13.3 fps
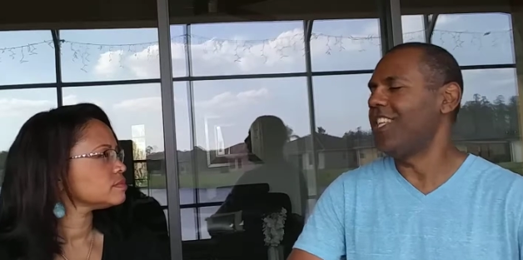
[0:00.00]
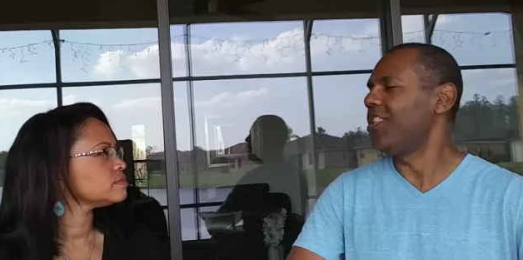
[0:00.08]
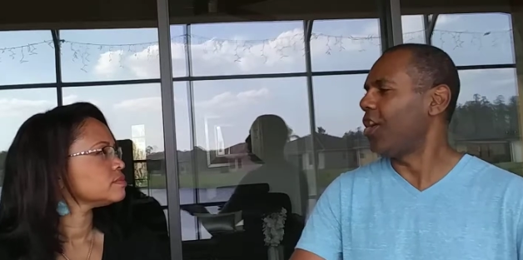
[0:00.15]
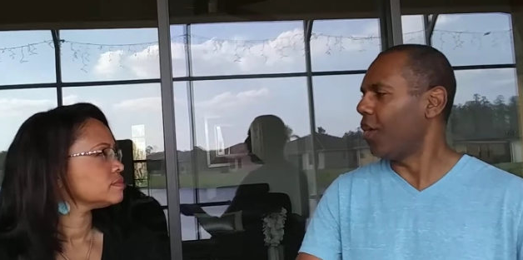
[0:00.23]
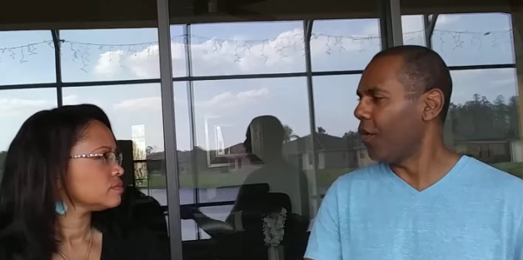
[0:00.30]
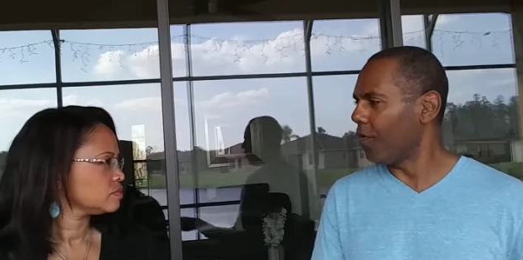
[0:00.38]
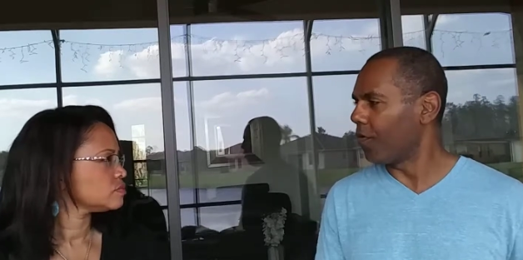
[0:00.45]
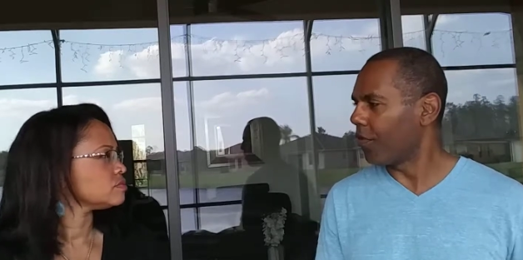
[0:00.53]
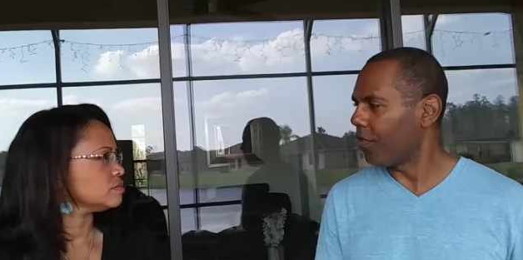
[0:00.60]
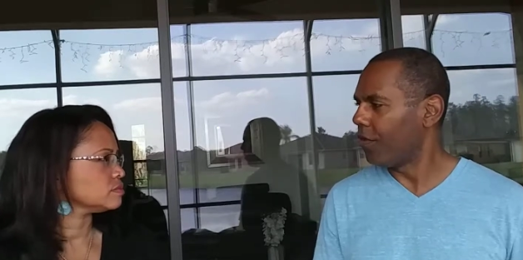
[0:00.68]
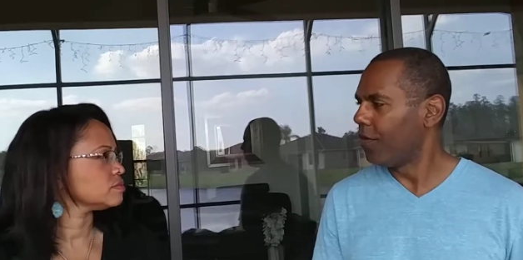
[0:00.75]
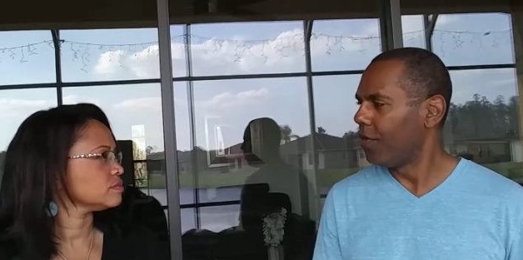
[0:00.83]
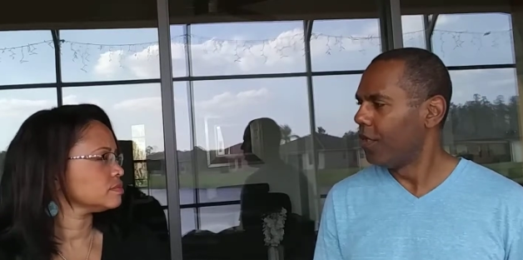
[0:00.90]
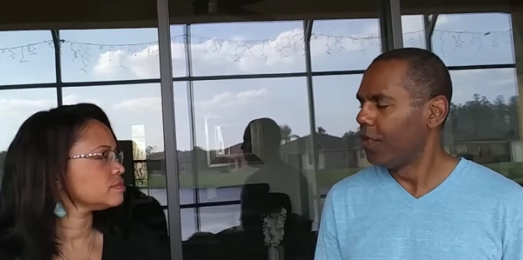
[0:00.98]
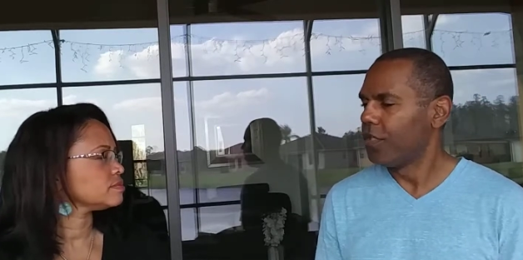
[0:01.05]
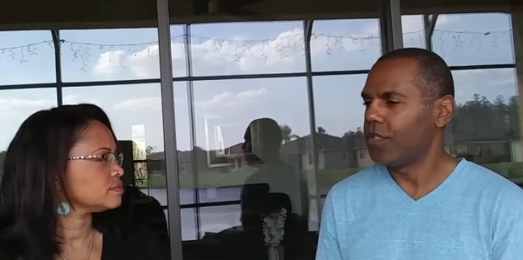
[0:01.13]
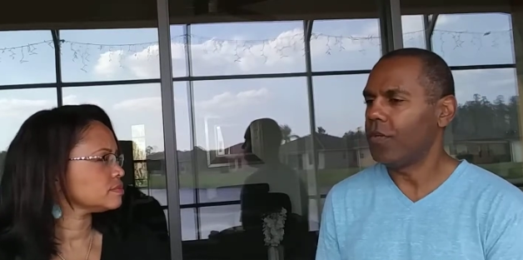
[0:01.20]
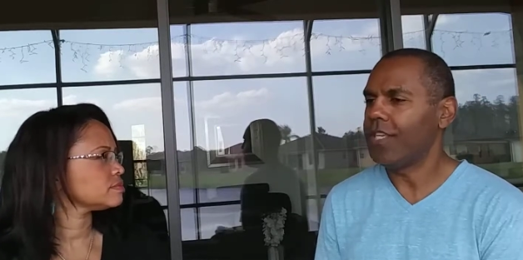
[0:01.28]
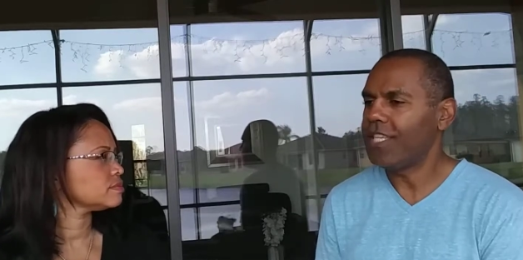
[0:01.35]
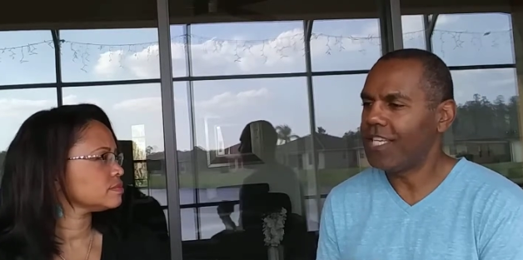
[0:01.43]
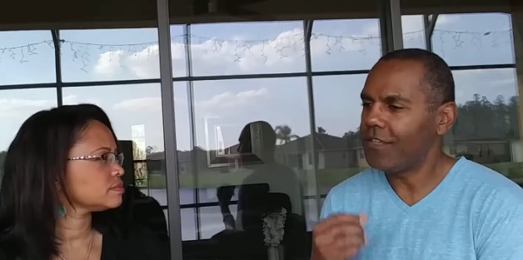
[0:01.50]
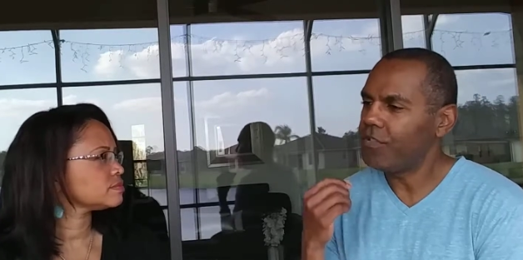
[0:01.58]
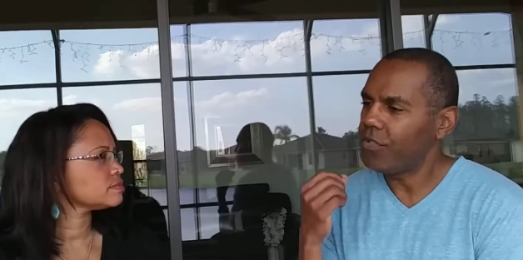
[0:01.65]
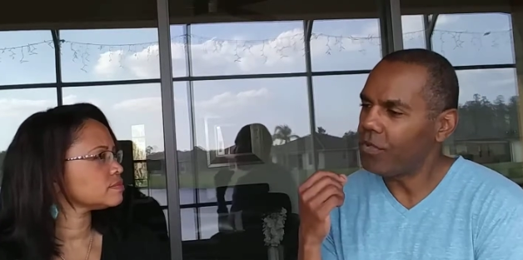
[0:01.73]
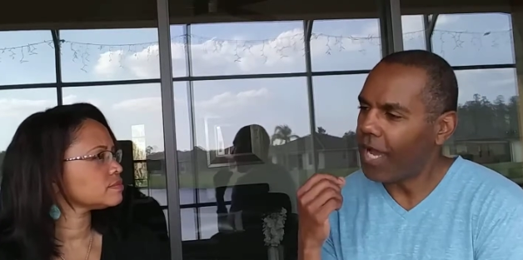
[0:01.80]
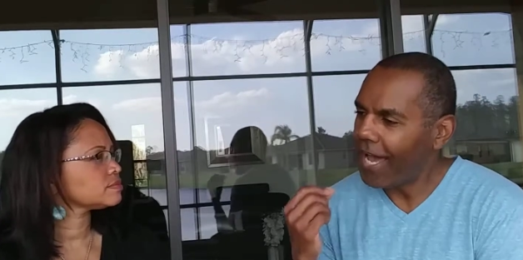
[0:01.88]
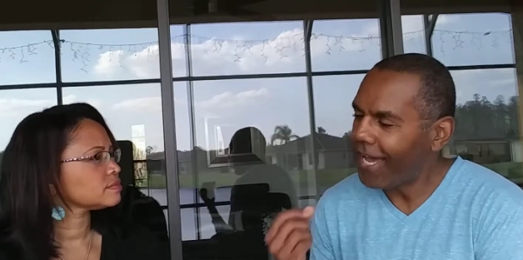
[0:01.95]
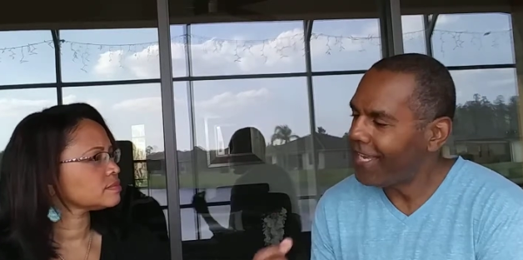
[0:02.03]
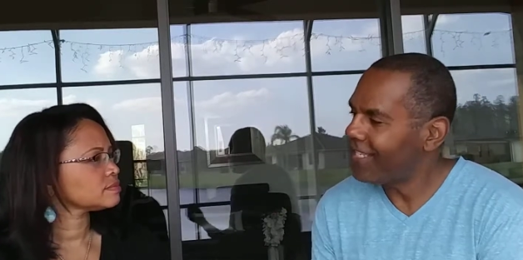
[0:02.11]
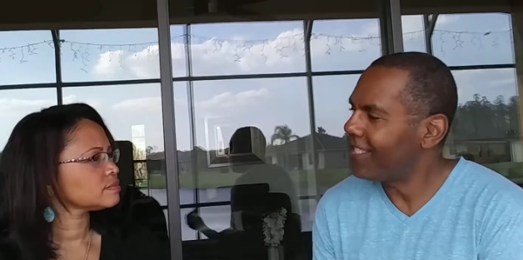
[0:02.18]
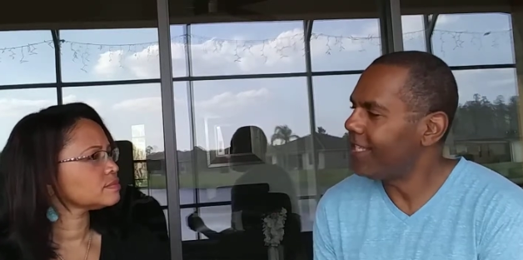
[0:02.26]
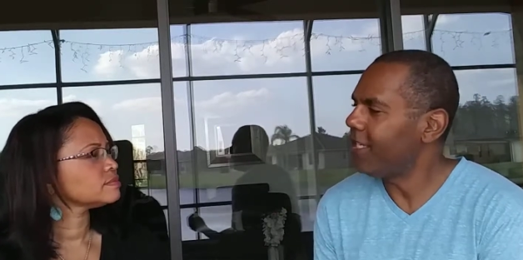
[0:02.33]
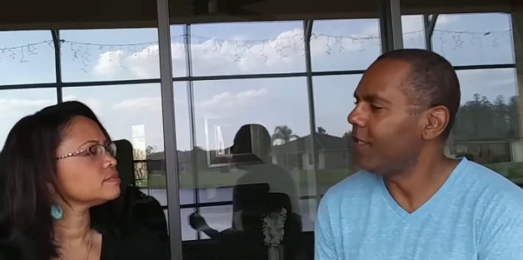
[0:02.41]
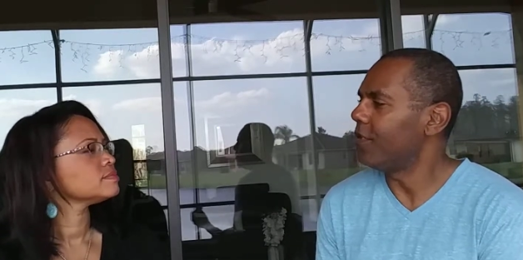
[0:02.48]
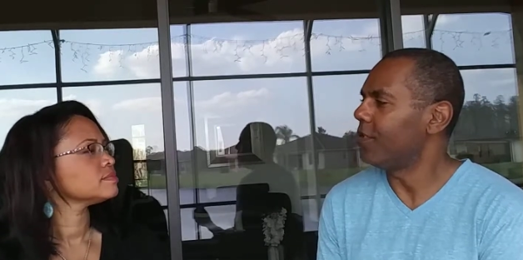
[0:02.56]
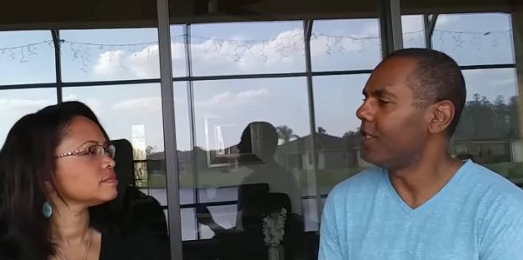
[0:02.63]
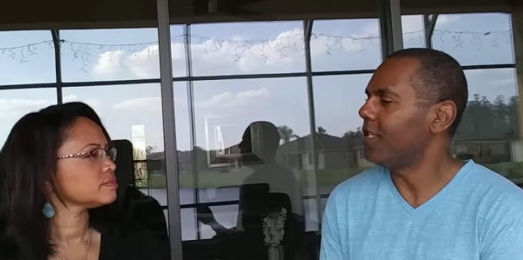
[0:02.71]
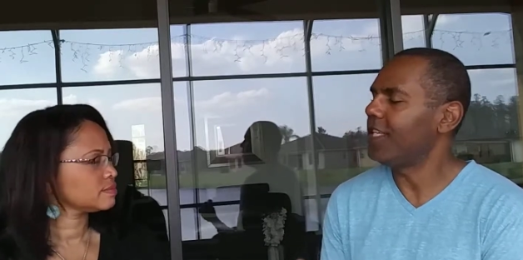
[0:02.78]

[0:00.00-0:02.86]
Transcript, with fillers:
Speaker 1: in the earth. Mm-hmm, mm-hmm. so mm-hmm. he gives you ideas,